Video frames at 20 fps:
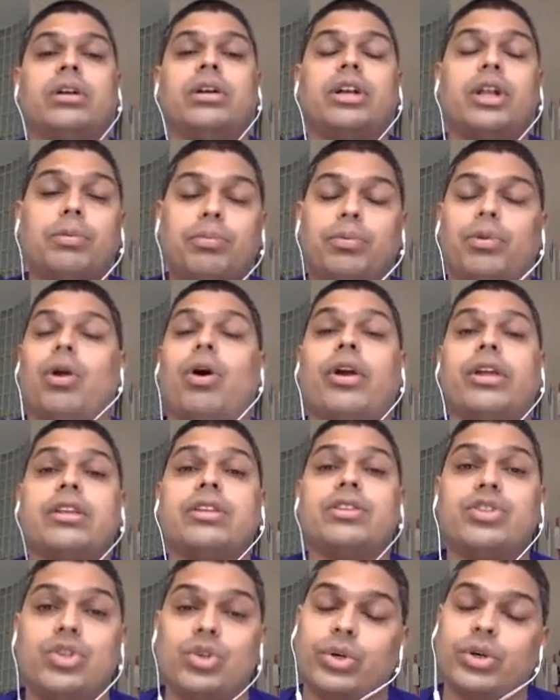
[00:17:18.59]

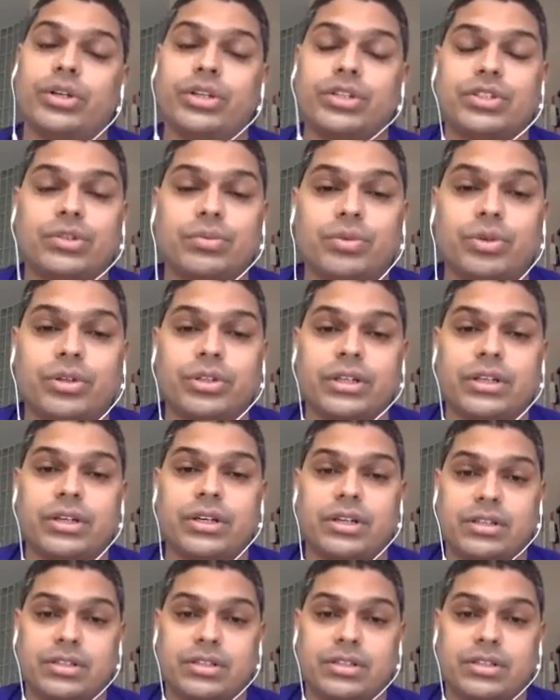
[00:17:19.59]
deploying geo-distributed